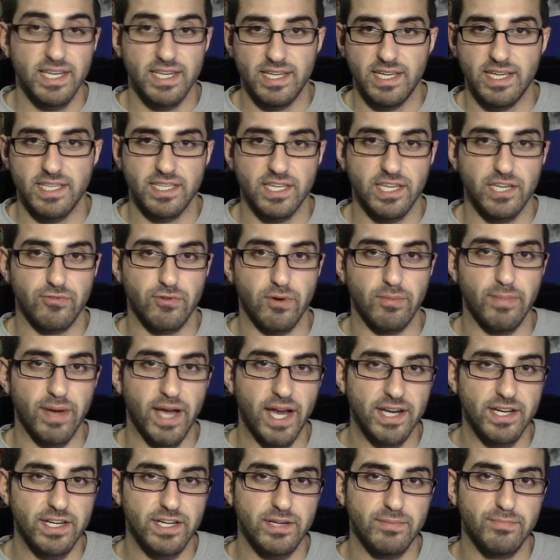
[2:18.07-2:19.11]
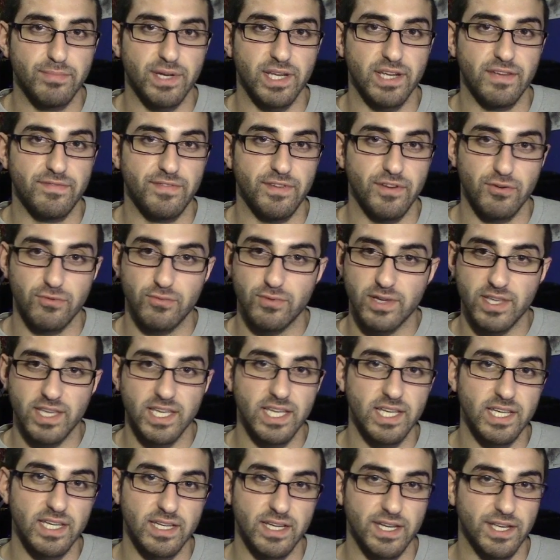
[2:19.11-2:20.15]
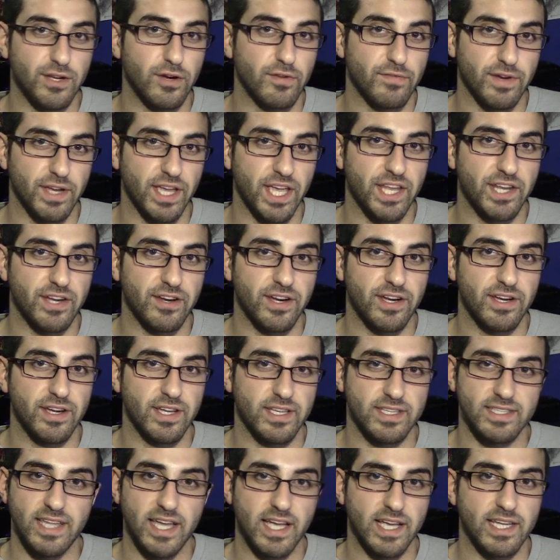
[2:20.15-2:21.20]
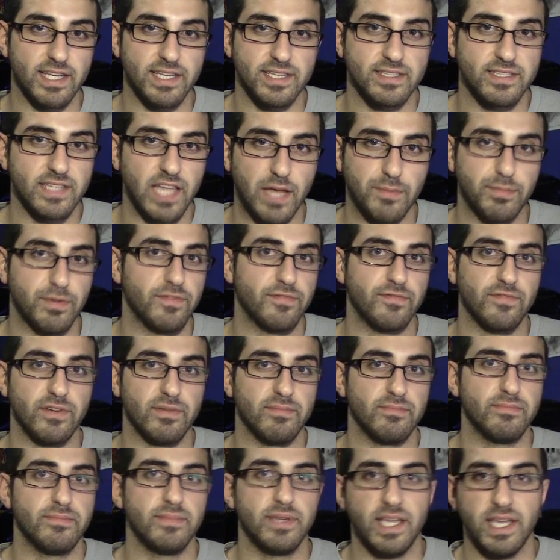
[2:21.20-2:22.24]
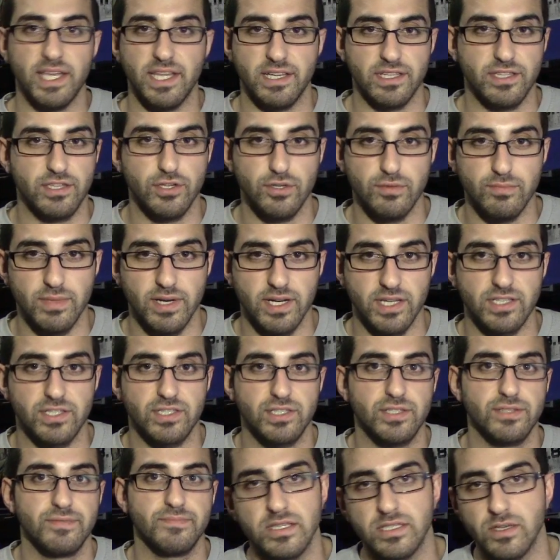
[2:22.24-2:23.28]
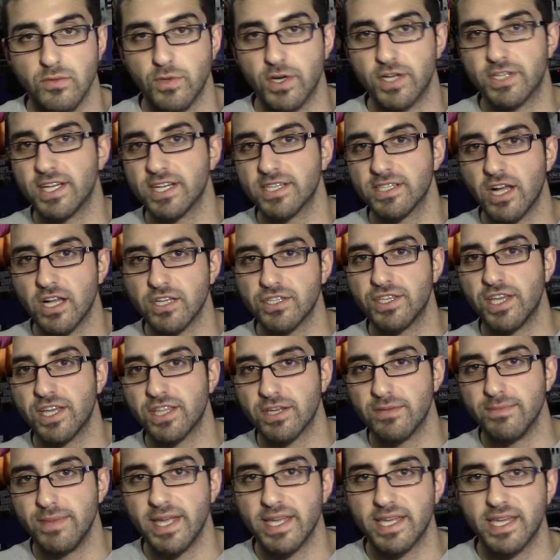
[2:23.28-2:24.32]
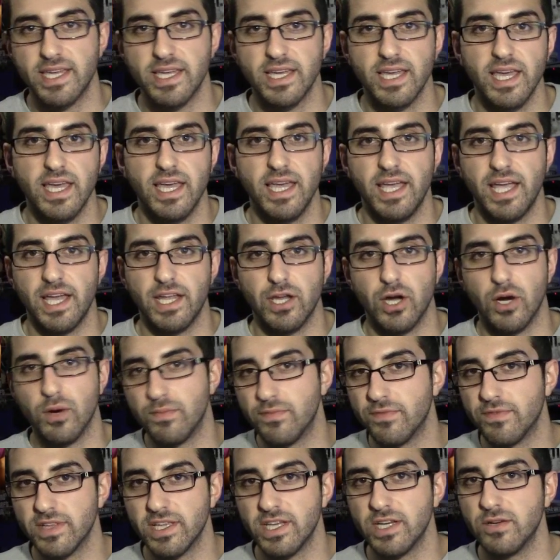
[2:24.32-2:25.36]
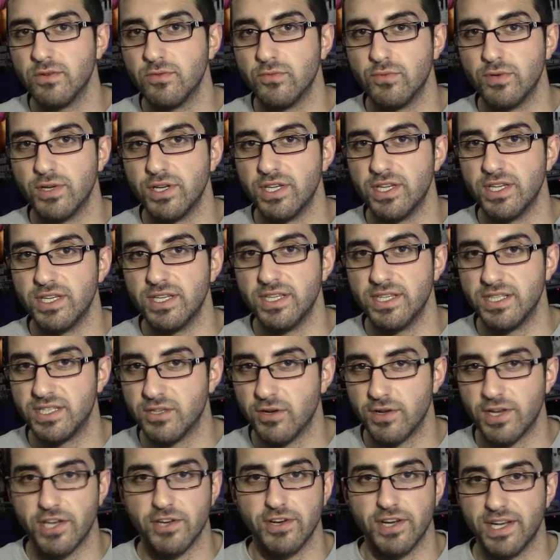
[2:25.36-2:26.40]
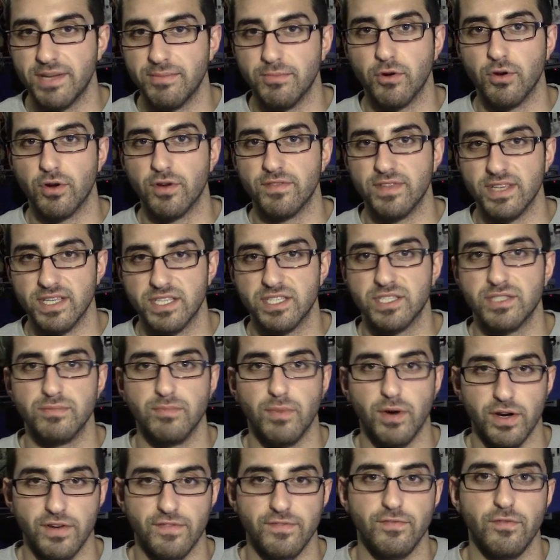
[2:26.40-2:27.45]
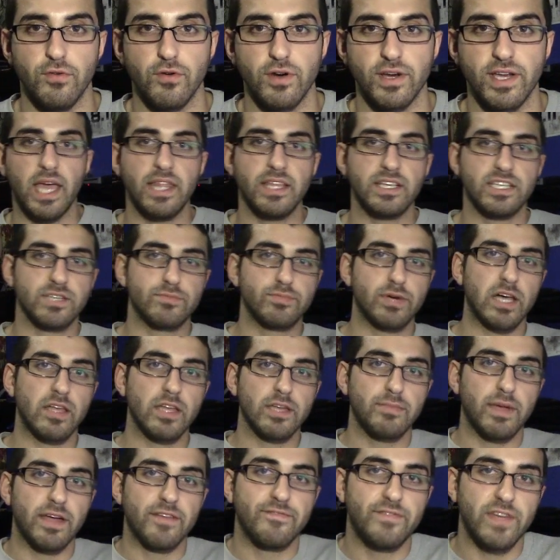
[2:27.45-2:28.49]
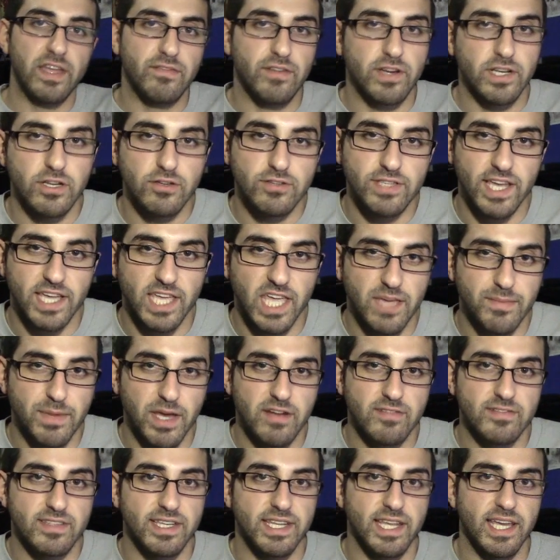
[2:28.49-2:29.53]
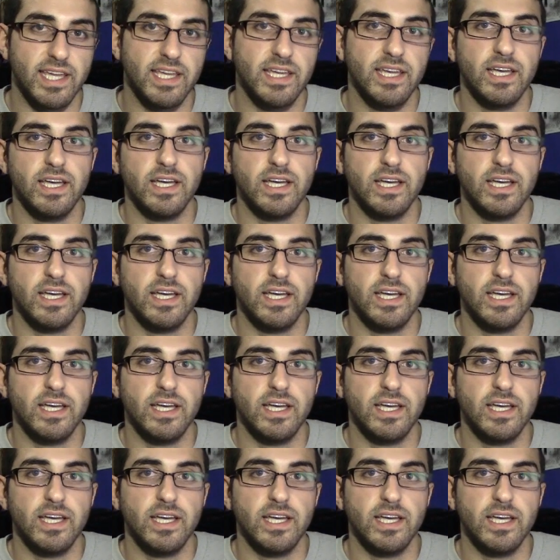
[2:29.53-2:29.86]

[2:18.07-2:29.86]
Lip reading: it's a good reminder, but if you're really an overeater, it's not going to stop you from eating too much. Some weird technology that they're making, and hopefully we don't hear any more of this smart fork. And this is probably my favorite news that came out of today.